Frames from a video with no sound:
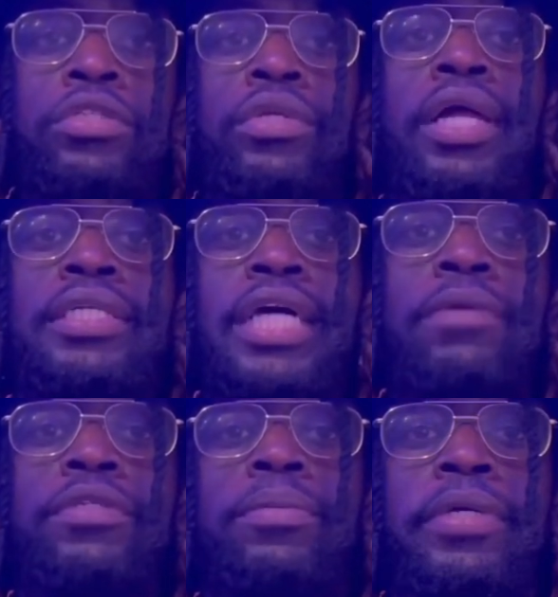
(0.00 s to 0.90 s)
So a lot of
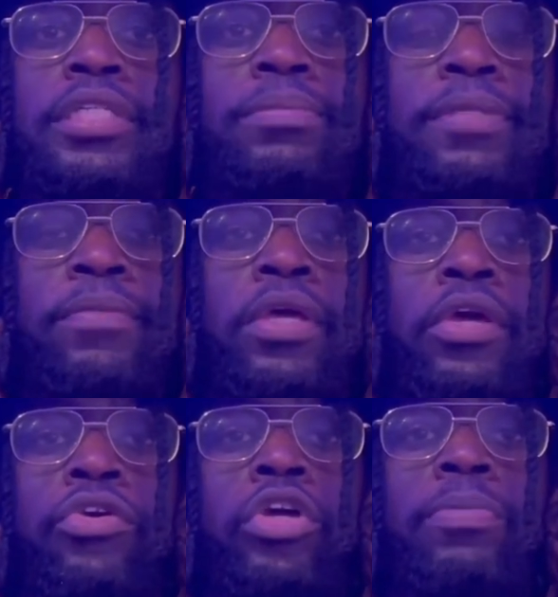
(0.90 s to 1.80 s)
times with displacement,
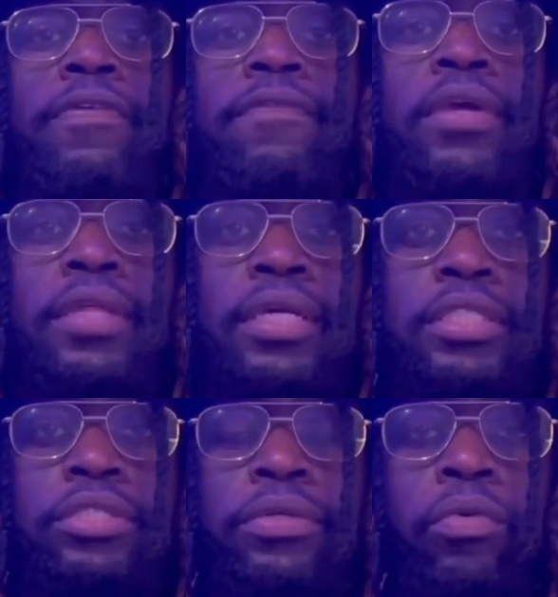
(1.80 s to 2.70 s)
you could be feeling a
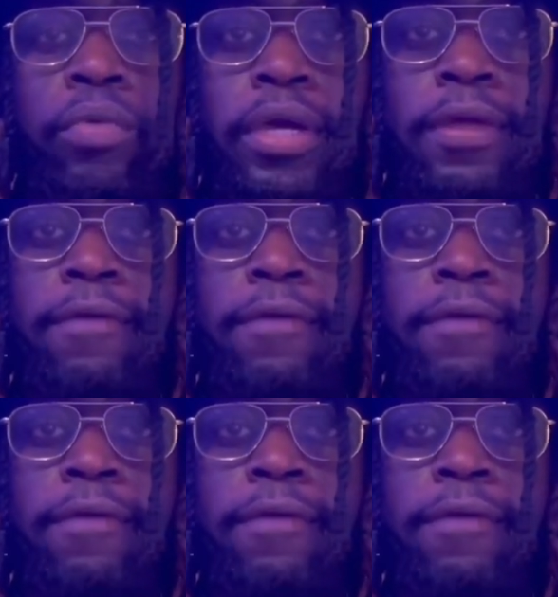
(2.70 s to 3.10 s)
certain way,